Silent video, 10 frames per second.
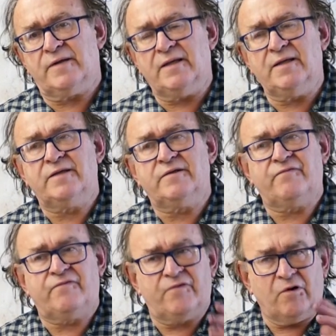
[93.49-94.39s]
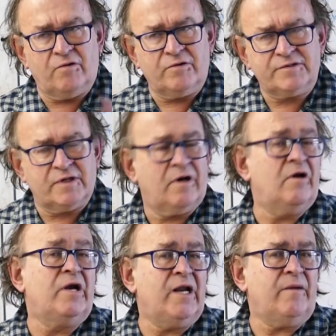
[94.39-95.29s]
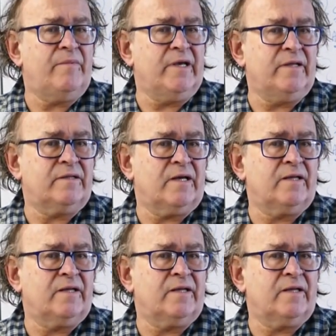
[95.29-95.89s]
then it froze a little bit,